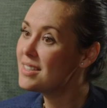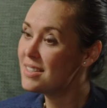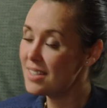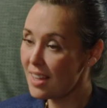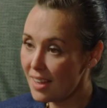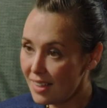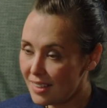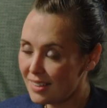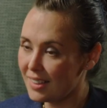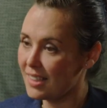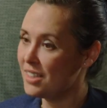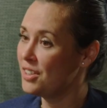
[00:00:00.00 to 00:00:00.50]

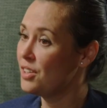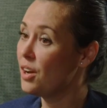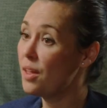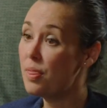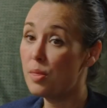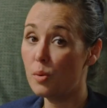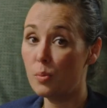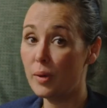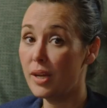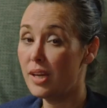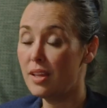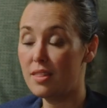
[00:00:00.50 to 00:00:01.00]
Exactly. Not
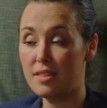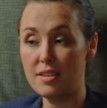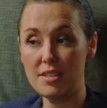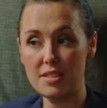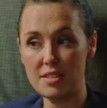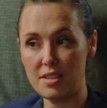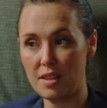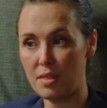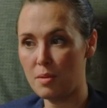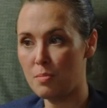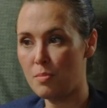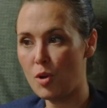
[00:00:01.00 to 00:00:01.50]
the way it
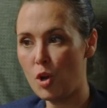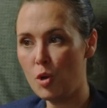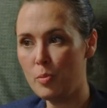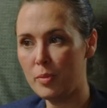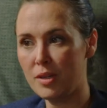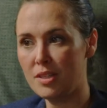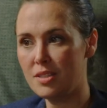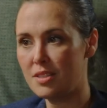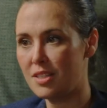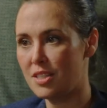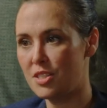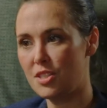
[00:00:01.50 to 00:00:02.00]
is at the
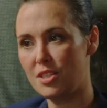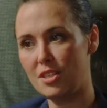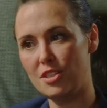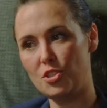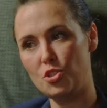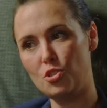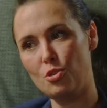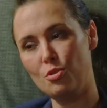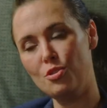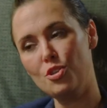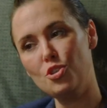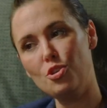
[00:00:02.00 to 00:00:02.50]
moment, because as
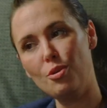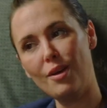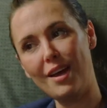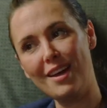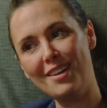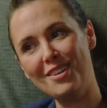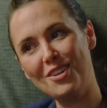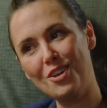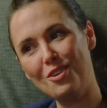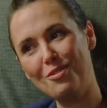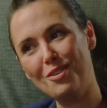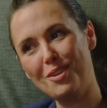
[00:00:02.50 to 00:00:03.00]
soon as you
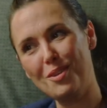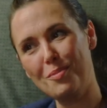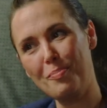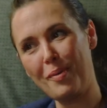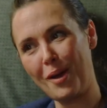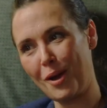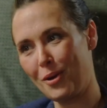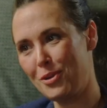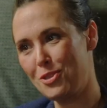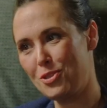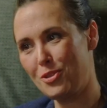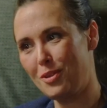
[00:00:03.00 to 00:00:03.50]
hand over the
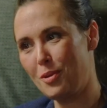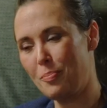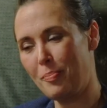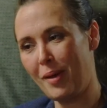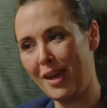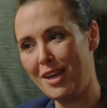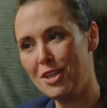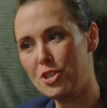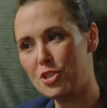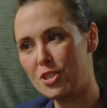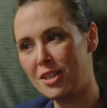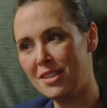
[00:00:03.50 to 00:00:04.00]
power to the
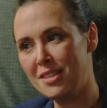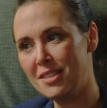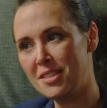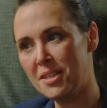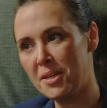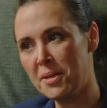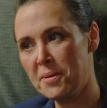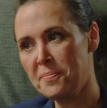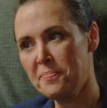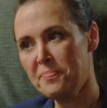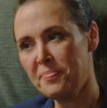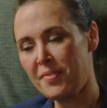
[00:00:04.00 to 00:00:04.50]
patient,
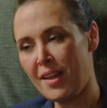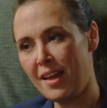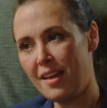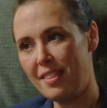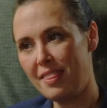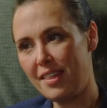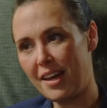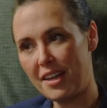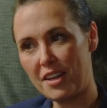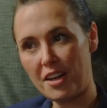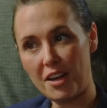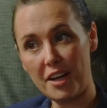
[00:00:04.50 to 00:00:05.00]

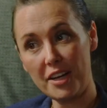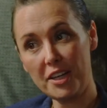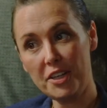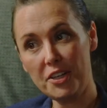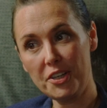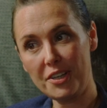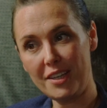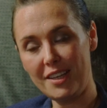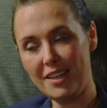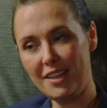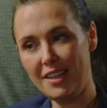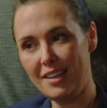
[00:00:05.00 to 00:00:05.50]
that
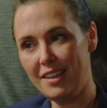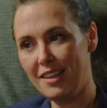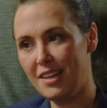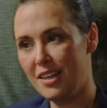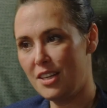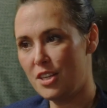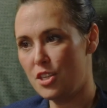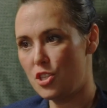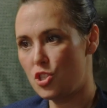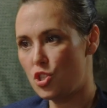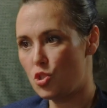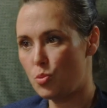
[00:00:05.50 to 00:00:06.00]
hierarchy
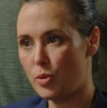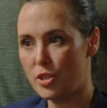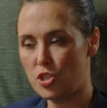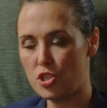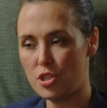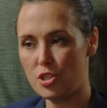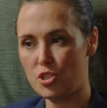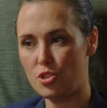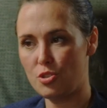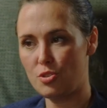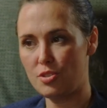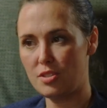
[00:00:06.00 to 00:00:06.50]

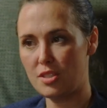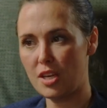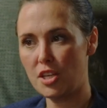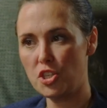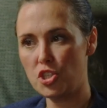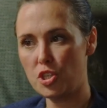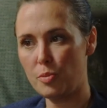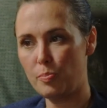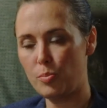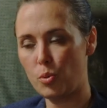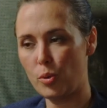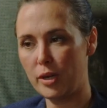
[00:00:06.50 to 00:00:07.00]
switches to
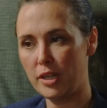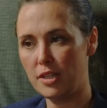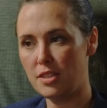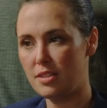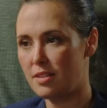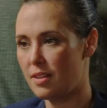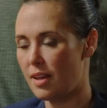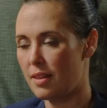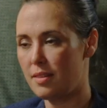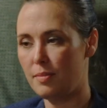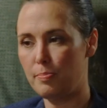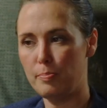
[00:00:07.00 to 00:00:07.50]
such a
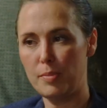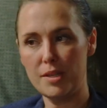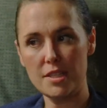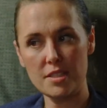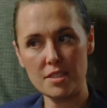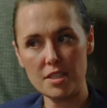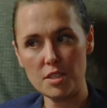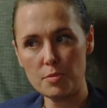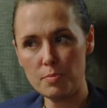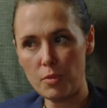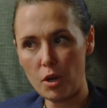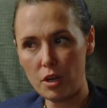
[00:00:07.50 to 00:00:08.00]
point that
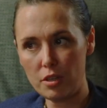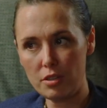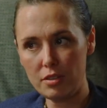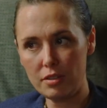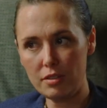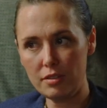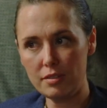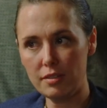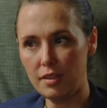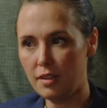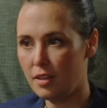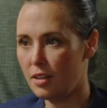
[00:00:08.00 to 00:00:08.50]
business
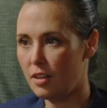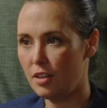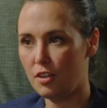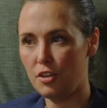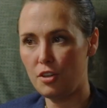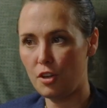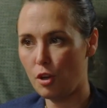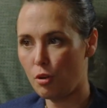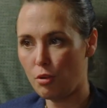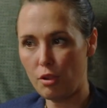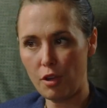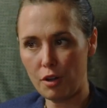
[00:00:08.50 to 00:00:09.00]
model
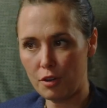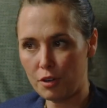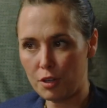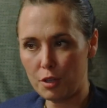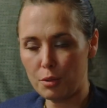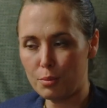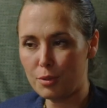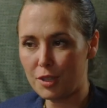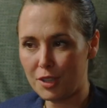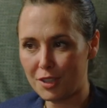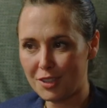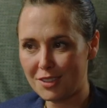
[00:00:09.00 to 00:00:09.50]
no
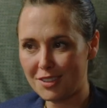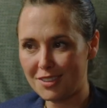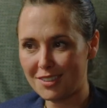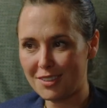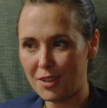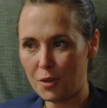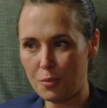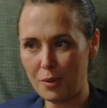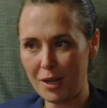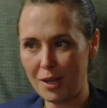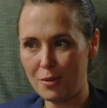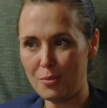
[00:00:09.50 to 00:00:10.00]
longer works
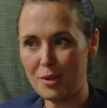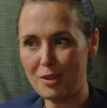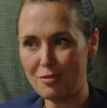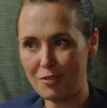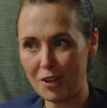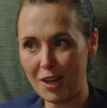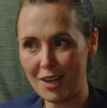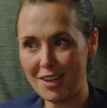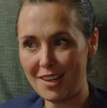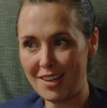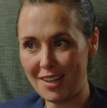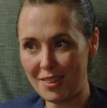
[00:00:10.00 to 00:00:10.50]
the way we've
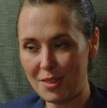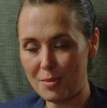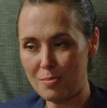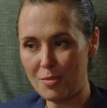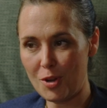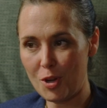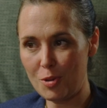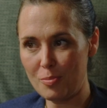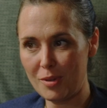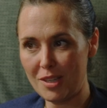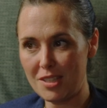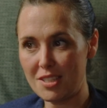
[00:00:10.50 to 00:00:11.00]
got it at the
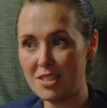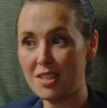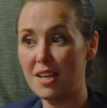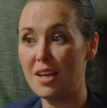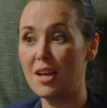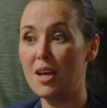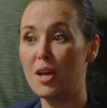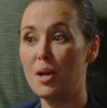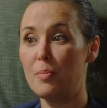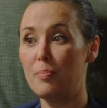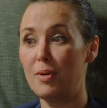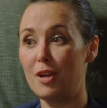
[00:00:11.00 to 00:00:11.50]
moment.
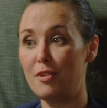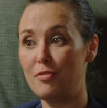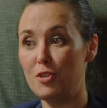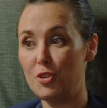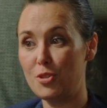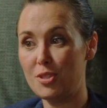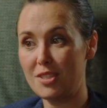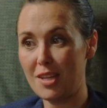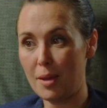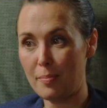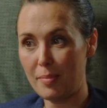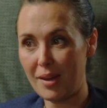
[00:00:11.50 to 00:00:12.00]
But if
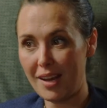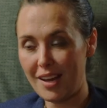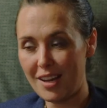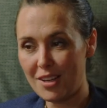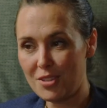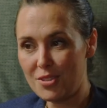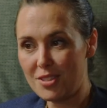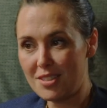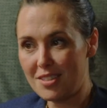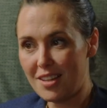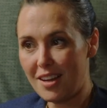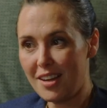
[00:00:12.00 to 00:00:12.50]
you step
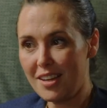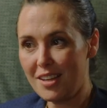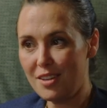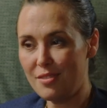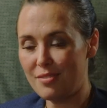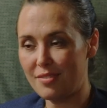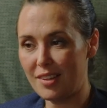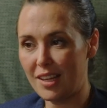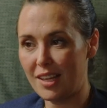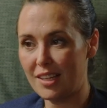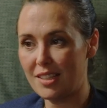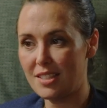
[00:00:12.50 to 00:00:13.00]
outside
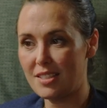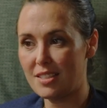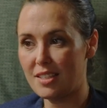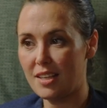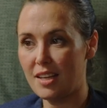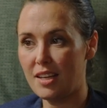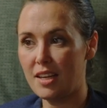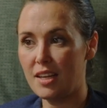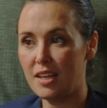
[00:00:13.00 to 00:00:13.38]
of that,